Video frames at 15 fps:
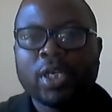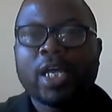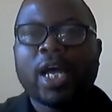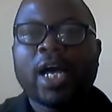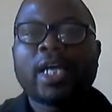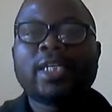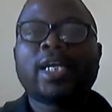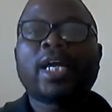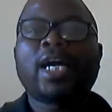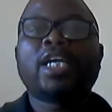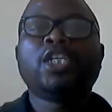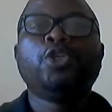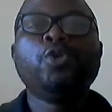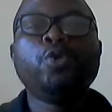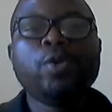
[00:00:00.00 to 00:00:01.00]
and they can
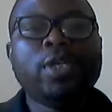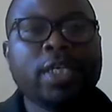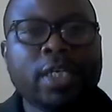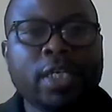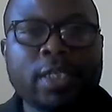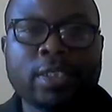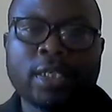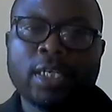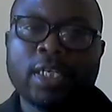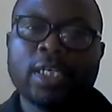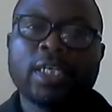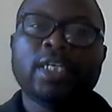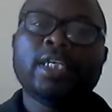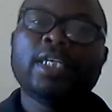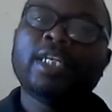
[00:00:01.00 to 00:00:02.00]
do this
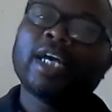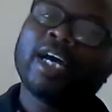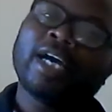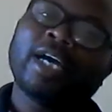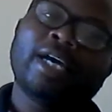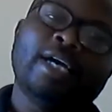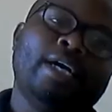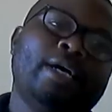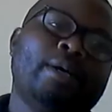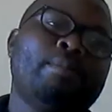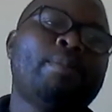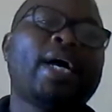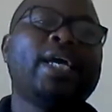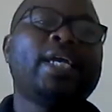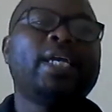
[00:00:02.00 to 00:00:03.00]
either
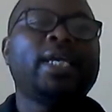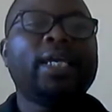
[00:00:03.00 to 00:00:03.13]
by